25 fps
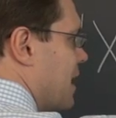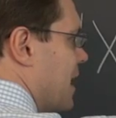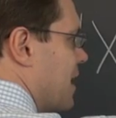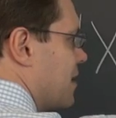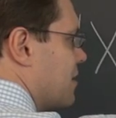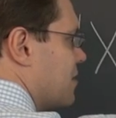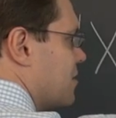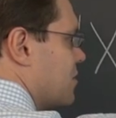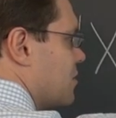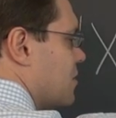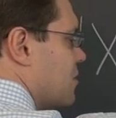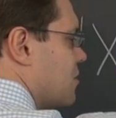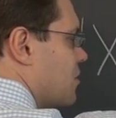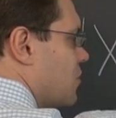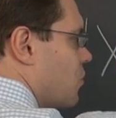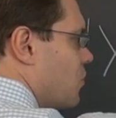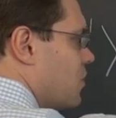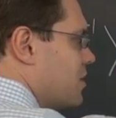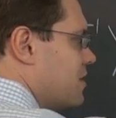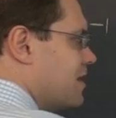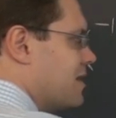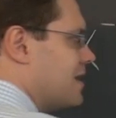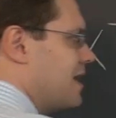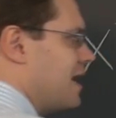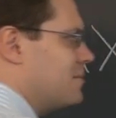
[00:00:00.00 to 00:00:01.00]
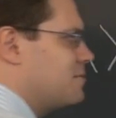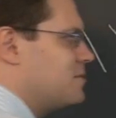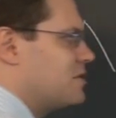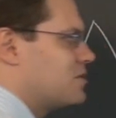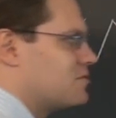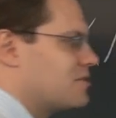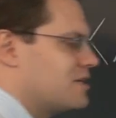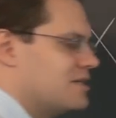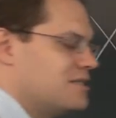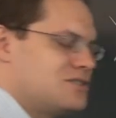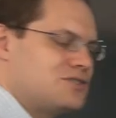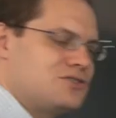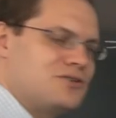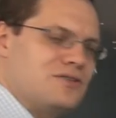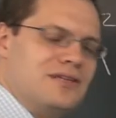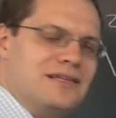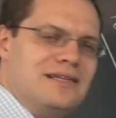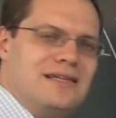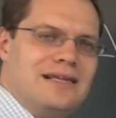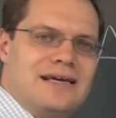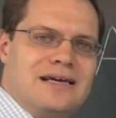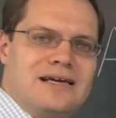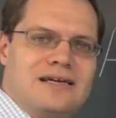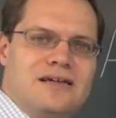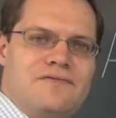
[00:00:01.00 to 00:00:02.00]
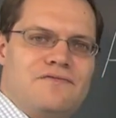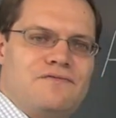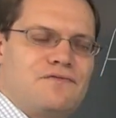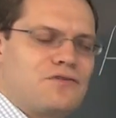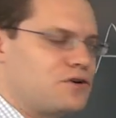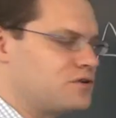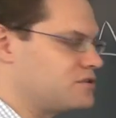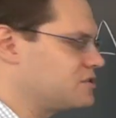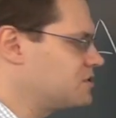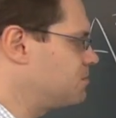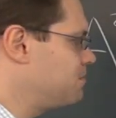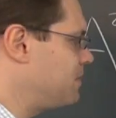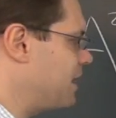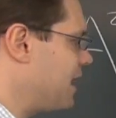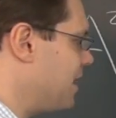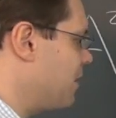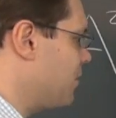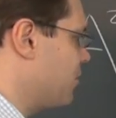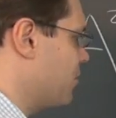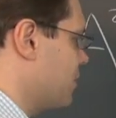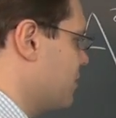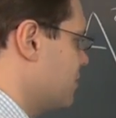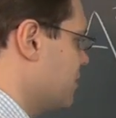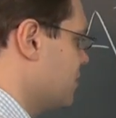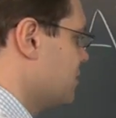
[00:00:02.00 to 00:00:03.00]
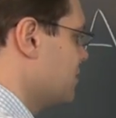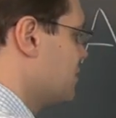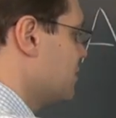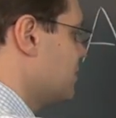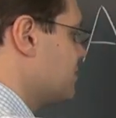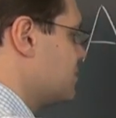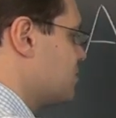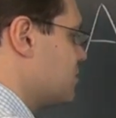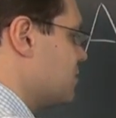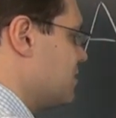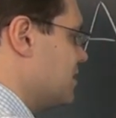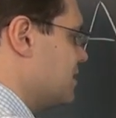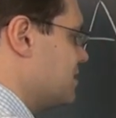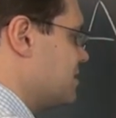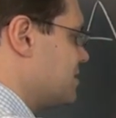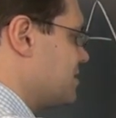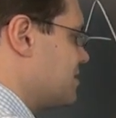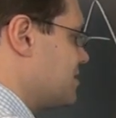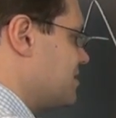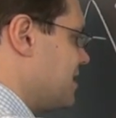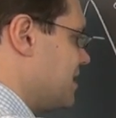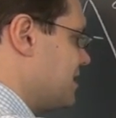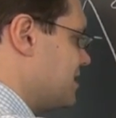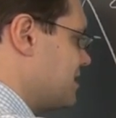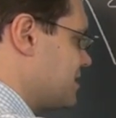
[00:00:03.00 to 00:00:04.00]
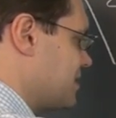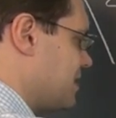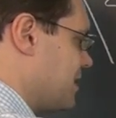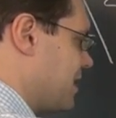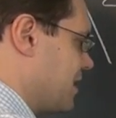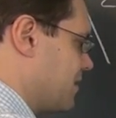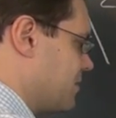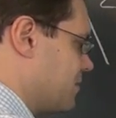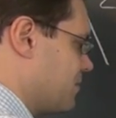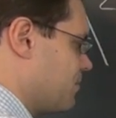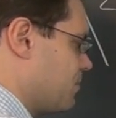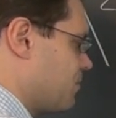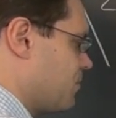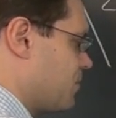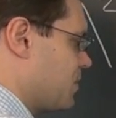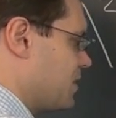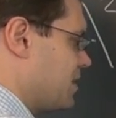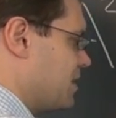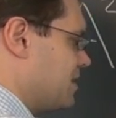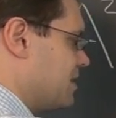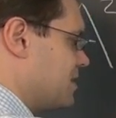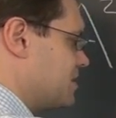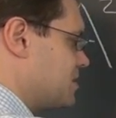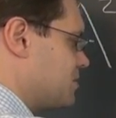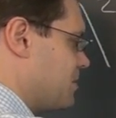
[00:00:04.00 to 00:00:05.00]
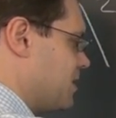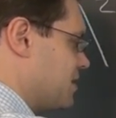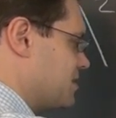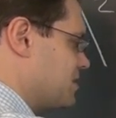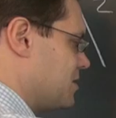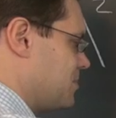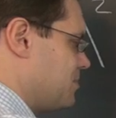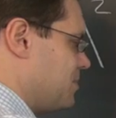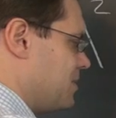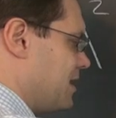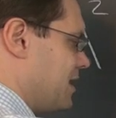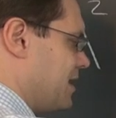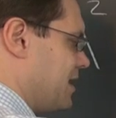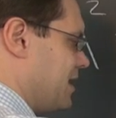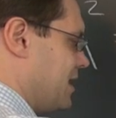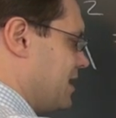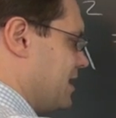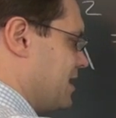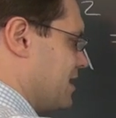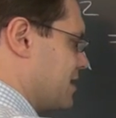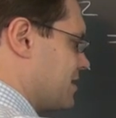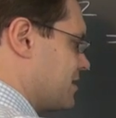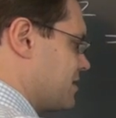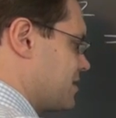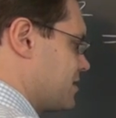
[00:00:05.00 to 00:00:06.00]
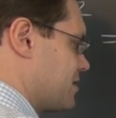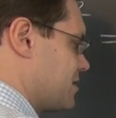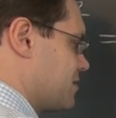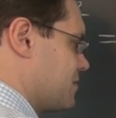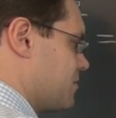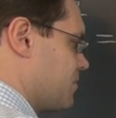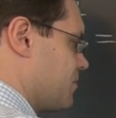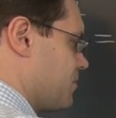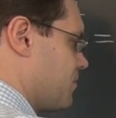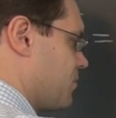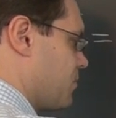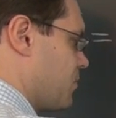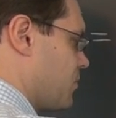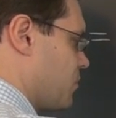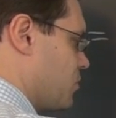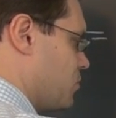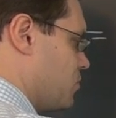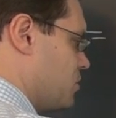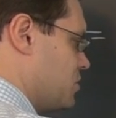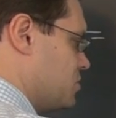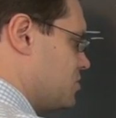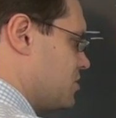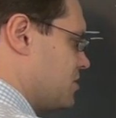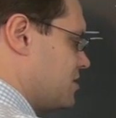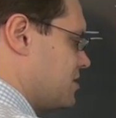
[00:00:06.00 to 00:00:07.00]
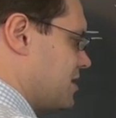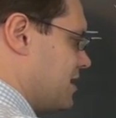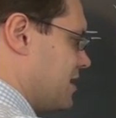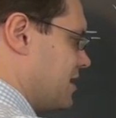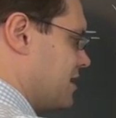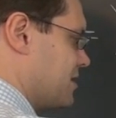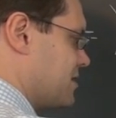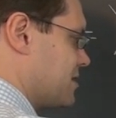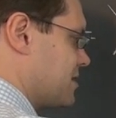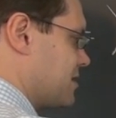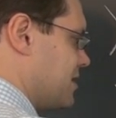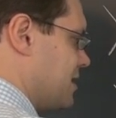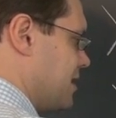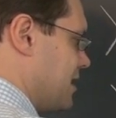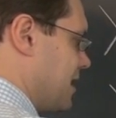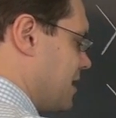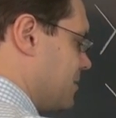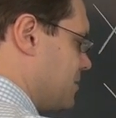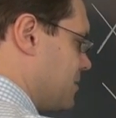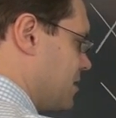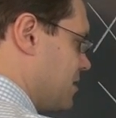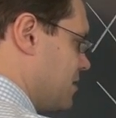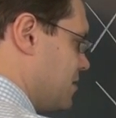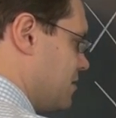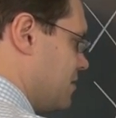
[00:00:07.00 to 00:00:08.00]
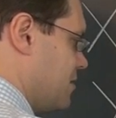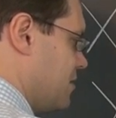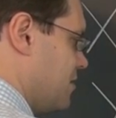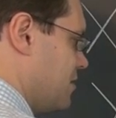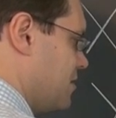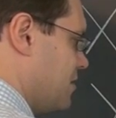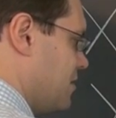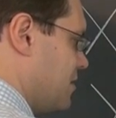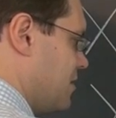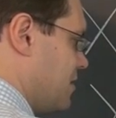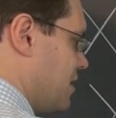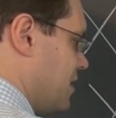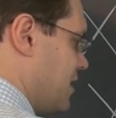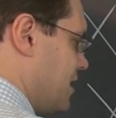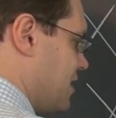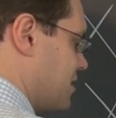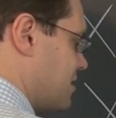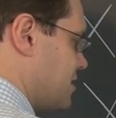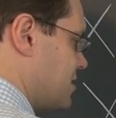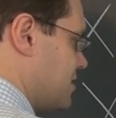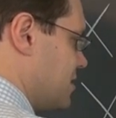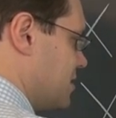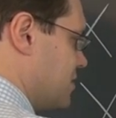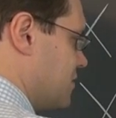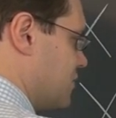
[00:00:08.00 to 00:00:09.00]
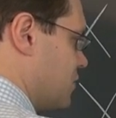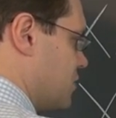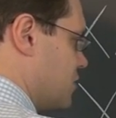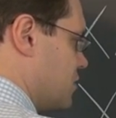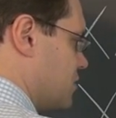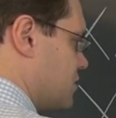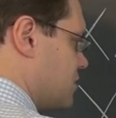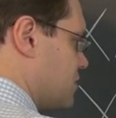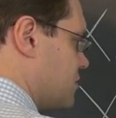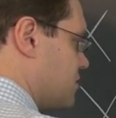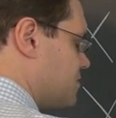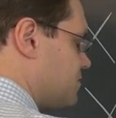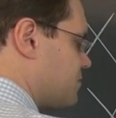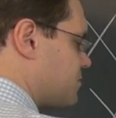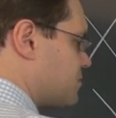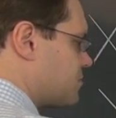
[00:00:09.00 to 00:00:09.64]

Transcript: pattern with lambda raised to the negative first power. So let's test that. Let's multiply x, which is x lambda x inverse,